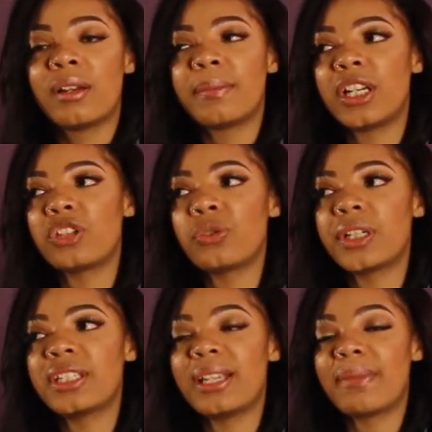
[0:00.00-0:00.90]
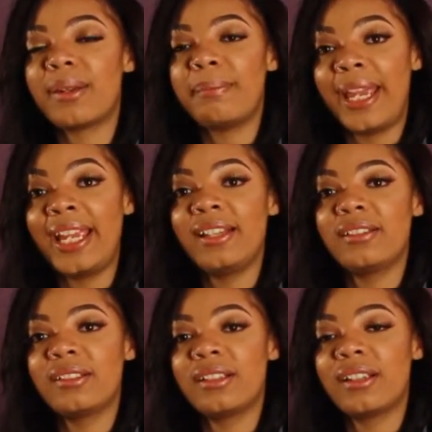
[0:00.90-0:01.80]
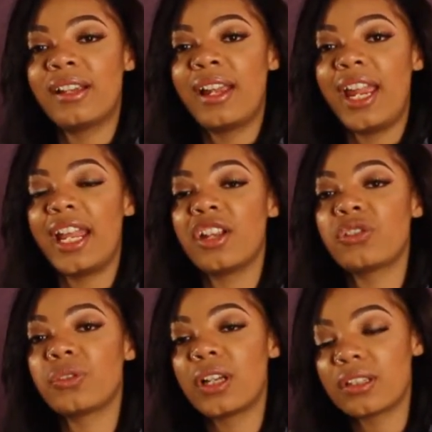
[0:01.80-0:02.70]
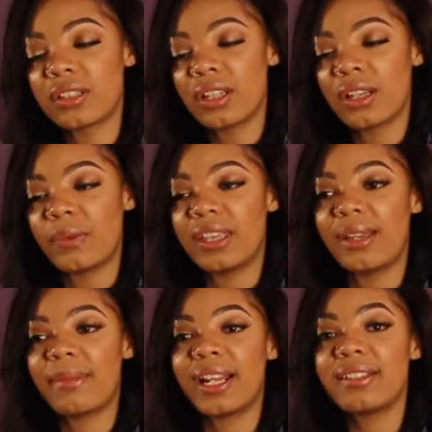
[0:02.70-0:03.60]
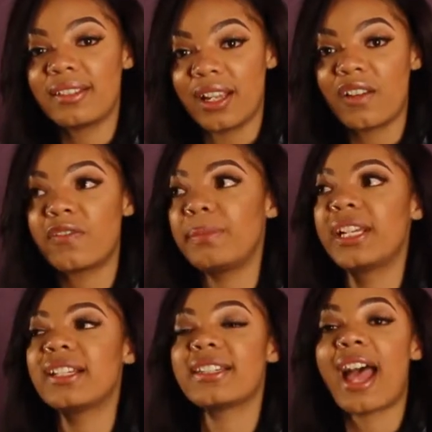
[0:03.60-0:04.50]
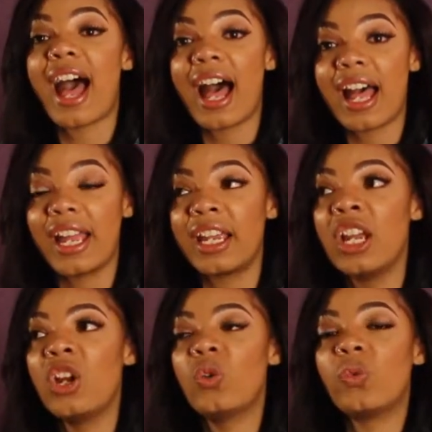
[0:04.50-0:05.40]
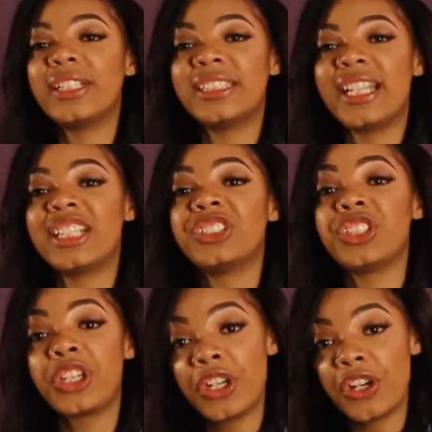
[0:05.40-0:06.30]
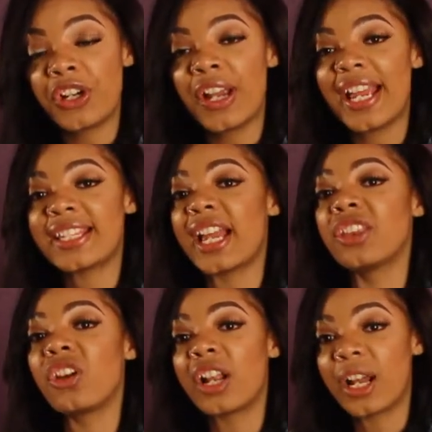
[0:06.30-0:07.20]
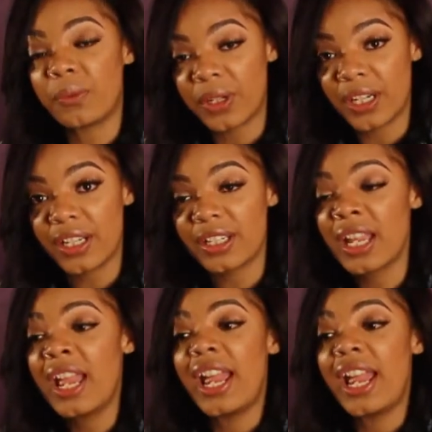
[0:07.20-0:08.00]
but a trust in my mate and a trust within myself, because I wasn't as secure as I thought I was.